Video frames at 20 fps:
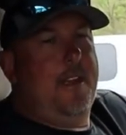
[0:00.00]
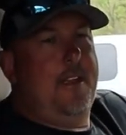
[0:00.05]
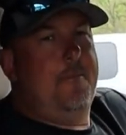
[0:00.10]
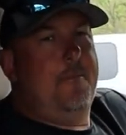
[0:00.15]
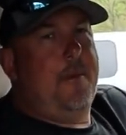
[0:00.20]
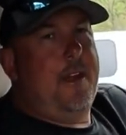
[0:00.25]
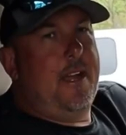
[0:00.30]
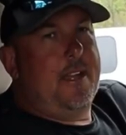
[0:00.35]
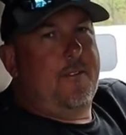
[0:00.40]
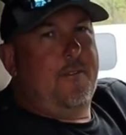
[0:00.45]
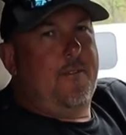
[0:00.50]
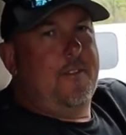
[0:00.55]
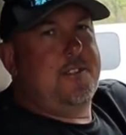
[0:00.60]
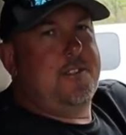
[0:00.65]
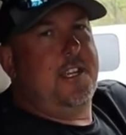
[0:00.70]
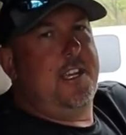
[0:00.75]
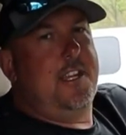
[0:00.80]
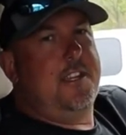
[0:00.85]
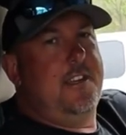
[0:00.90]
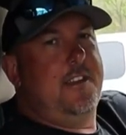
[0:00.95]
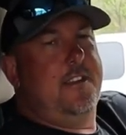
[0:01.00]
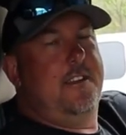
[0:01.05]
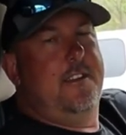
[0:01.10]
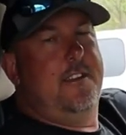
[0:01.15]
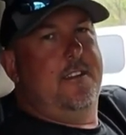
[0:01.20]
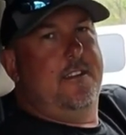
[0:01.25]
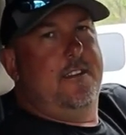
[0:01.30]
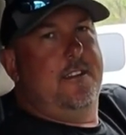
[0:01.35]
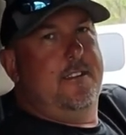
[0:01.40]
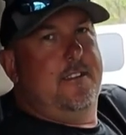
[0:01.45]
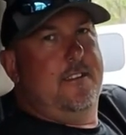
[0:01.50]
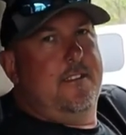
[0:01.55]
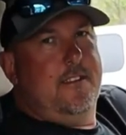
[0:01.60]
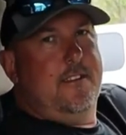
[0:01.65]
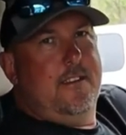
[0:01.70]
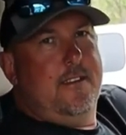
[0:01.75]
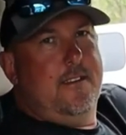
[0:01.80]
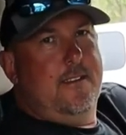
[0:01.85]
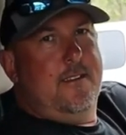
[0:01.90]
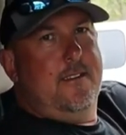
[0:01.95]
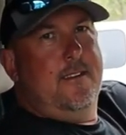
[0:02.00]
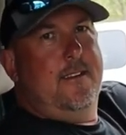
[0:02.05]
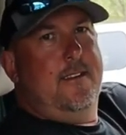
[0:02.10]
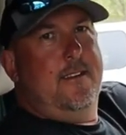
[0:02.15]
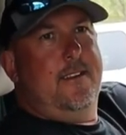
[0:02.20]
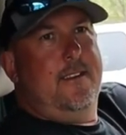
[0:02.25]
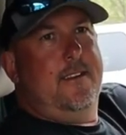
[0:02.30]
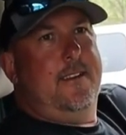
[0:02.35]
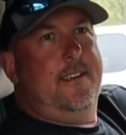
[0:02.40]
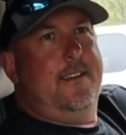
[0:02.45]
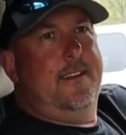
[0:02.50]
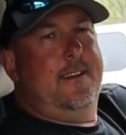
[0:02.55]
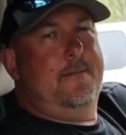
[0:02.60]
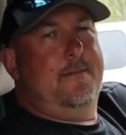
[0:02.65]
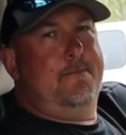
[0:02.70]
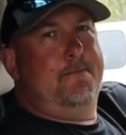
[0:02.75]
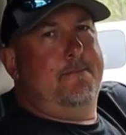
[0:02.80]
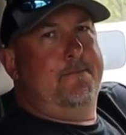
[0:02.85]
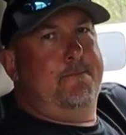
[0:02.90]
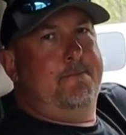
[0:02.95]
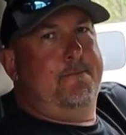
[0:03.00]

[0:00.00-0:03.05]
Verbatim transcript: headed back to Virginia. Yep.